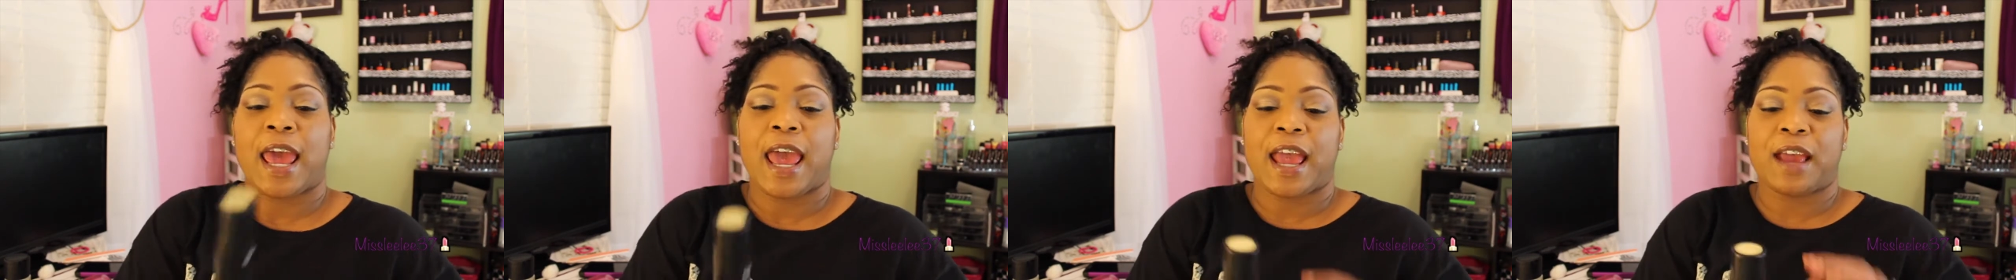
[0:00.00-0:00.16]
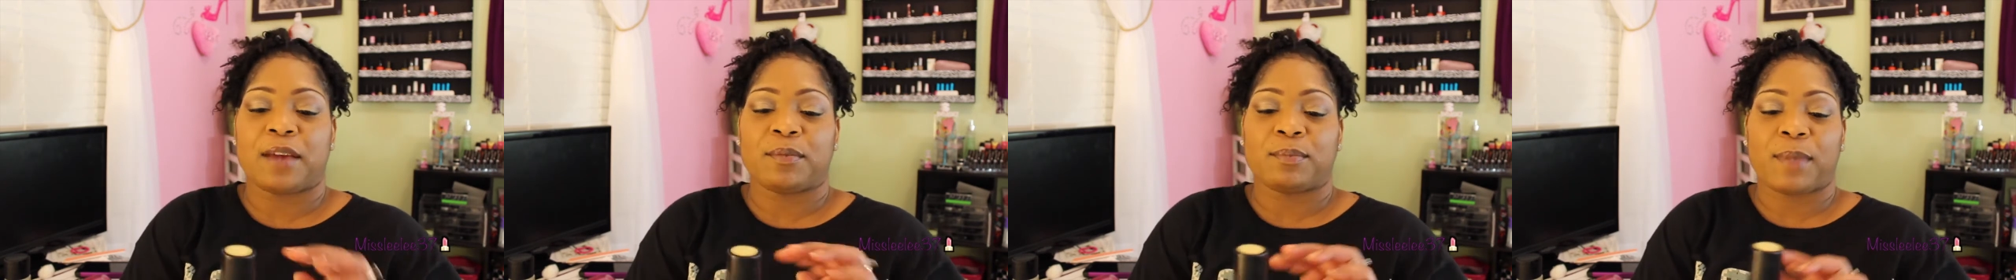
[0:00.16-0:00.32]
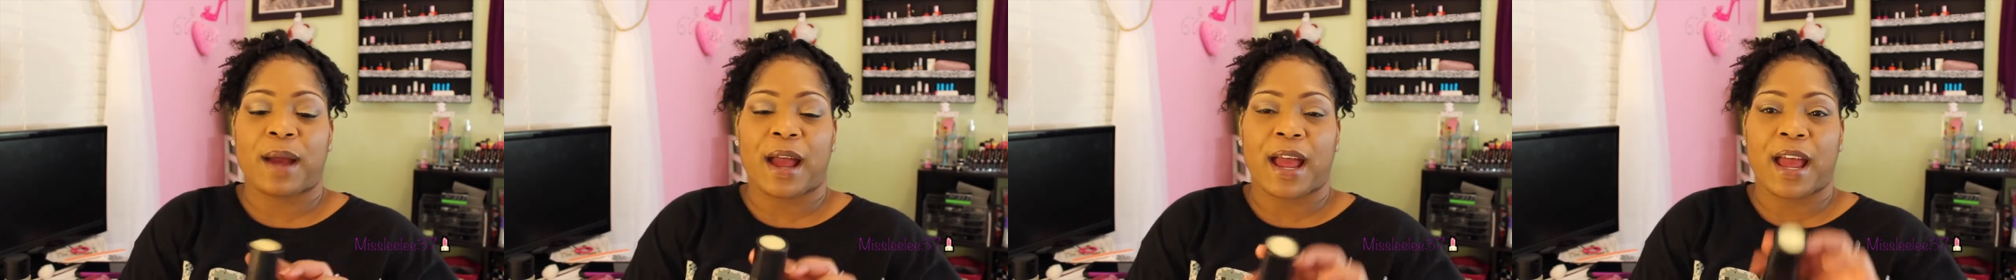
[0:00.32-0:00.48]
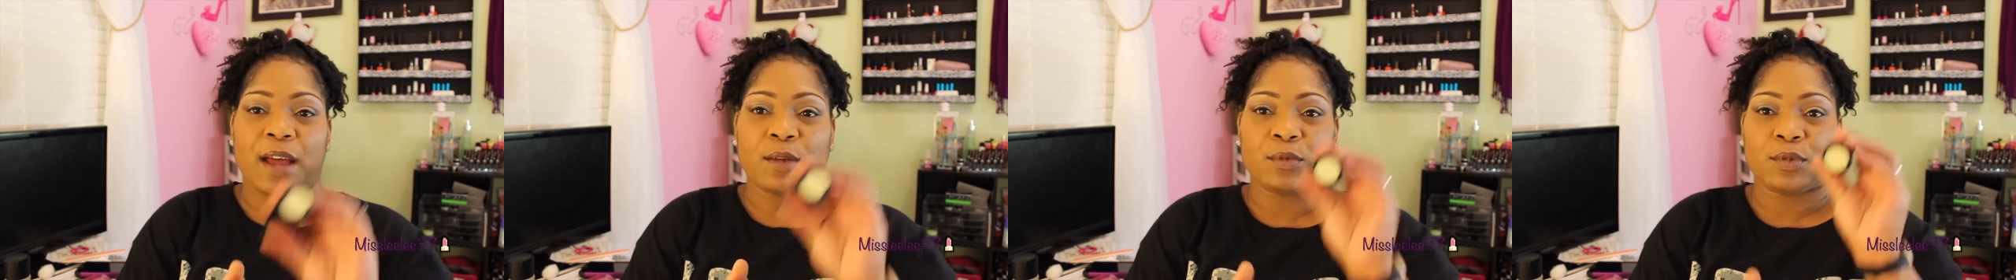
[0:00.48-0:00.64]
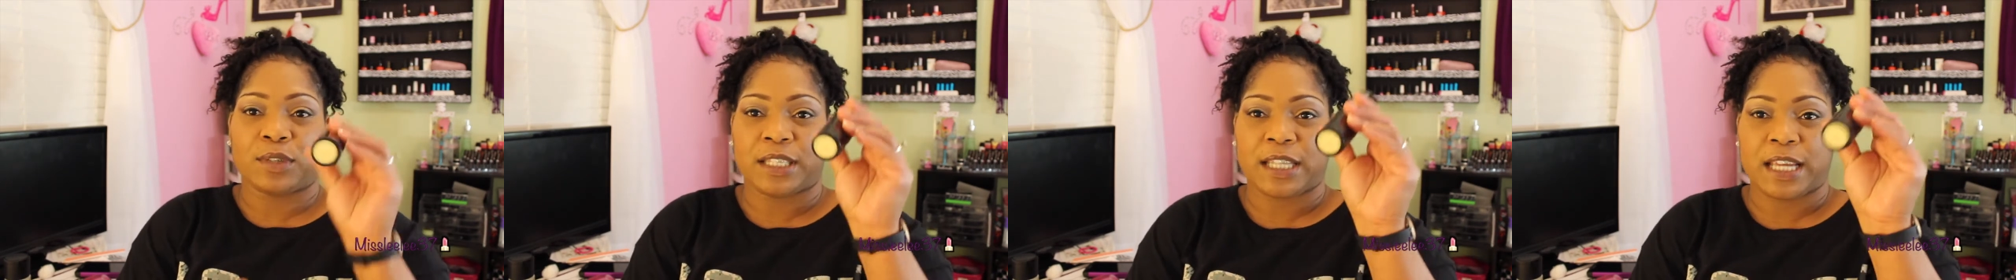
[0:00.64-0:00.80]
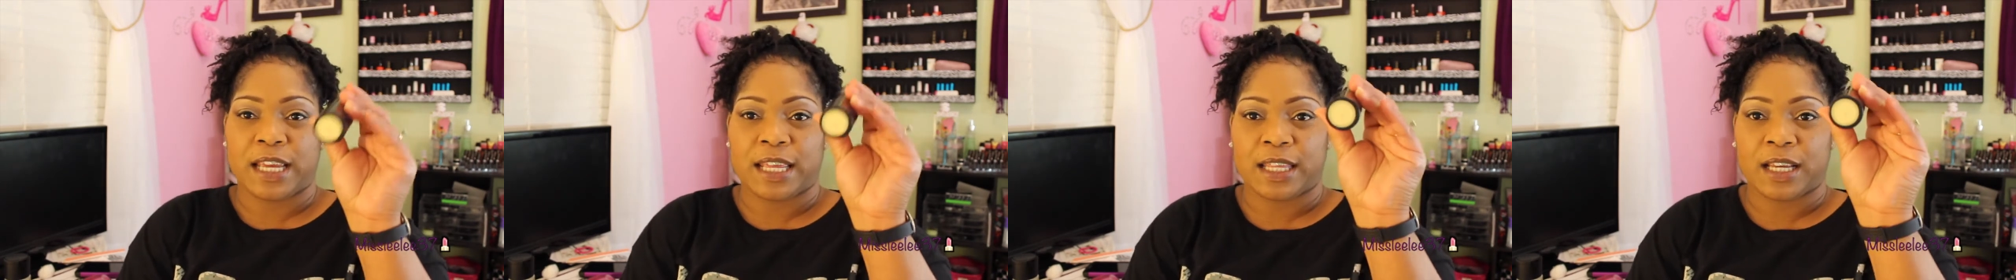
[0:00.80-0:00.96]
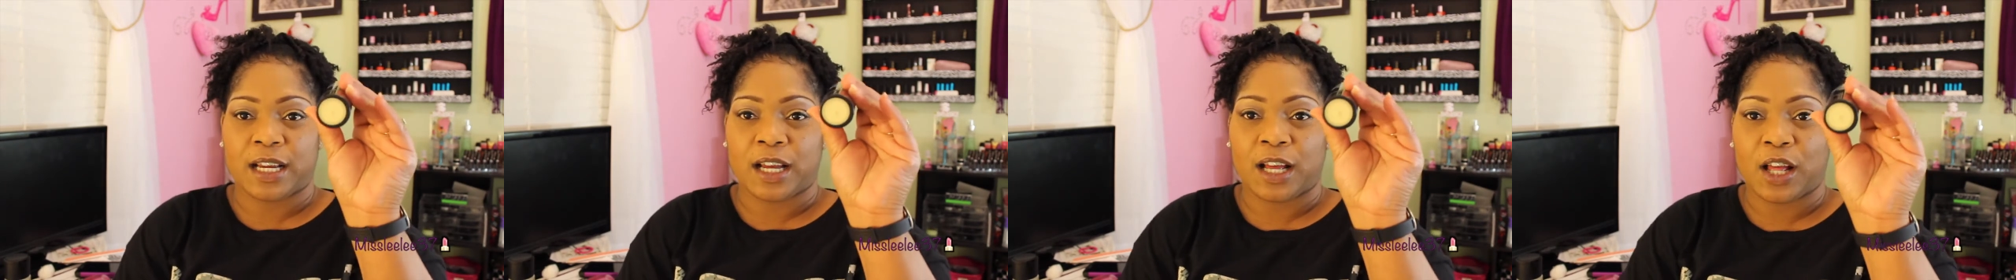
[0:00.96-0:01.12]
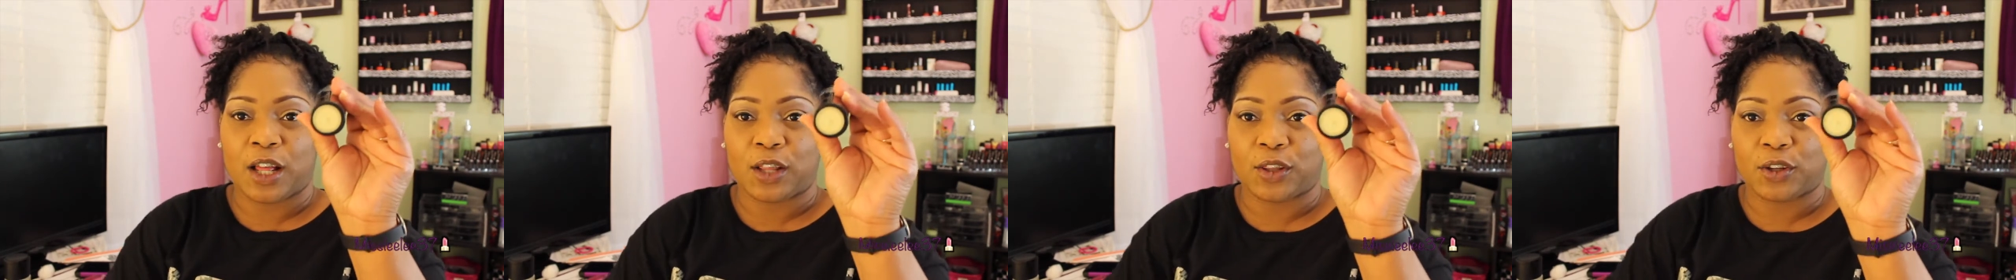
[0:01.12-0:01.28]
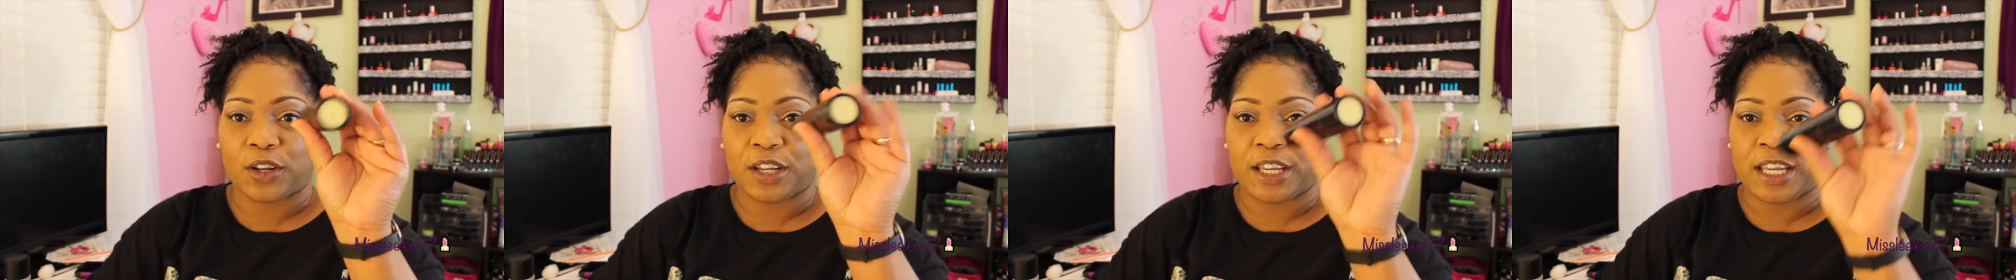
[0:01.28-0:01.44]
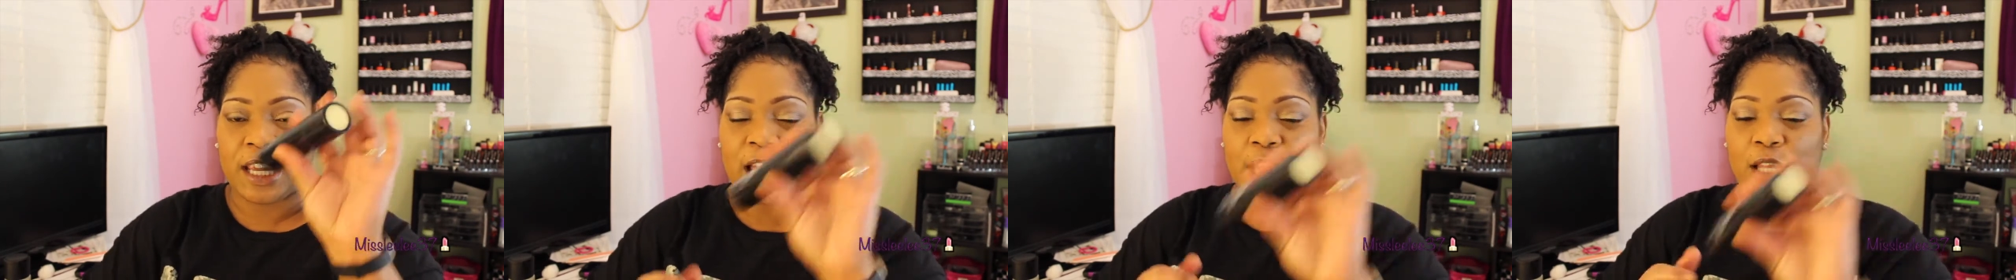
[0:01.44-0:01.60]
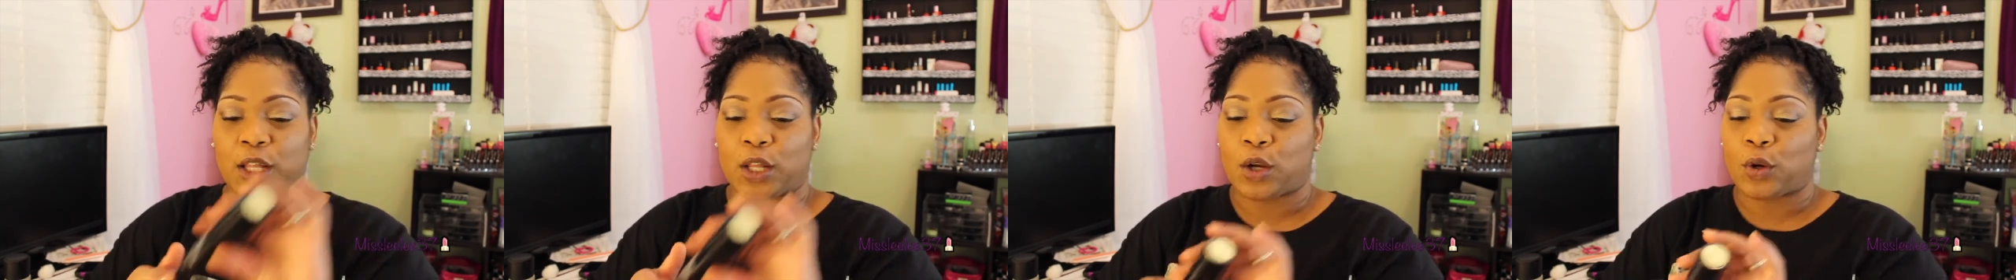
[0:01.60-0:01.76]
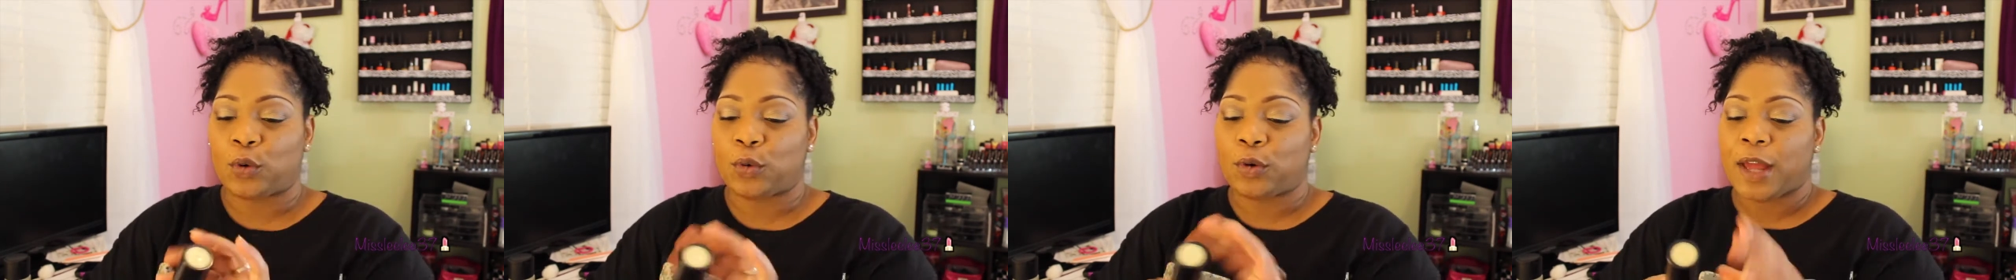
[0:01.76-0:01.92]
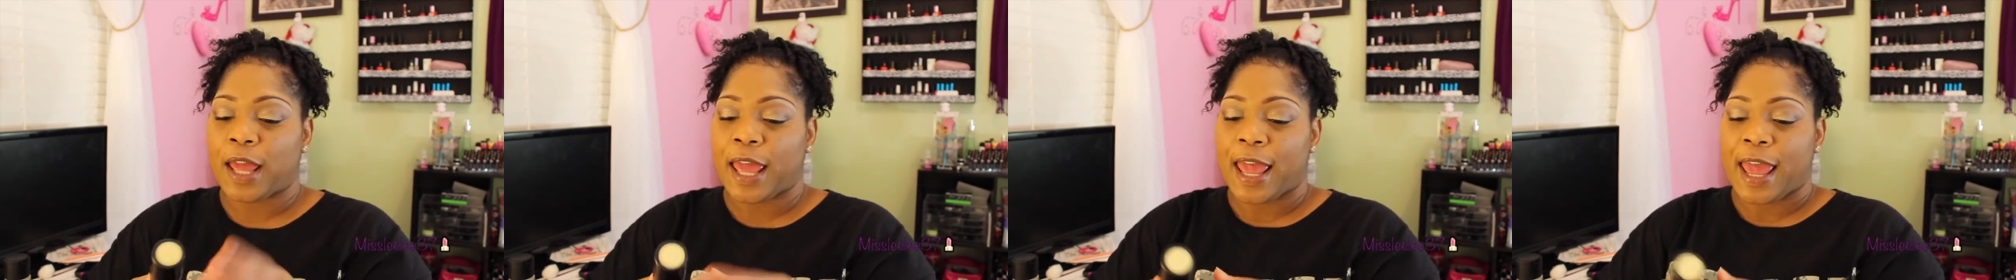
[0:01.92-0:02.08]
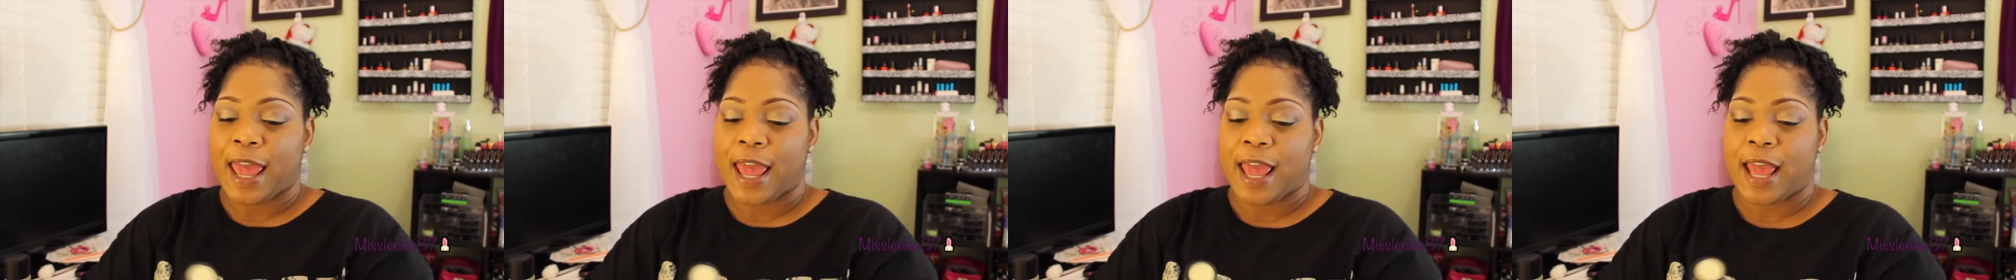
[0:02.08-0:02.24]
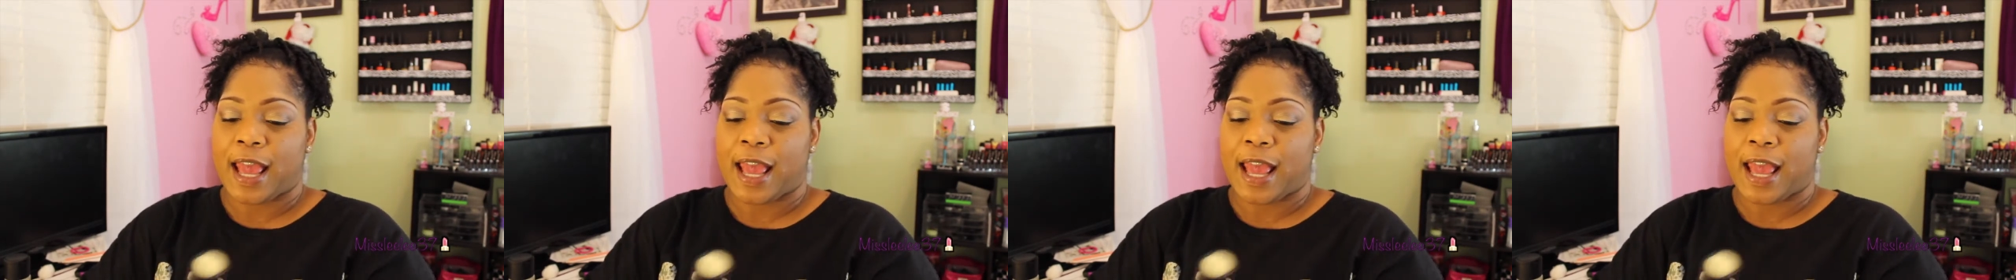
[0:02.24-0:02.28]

and mine was in the color yellow.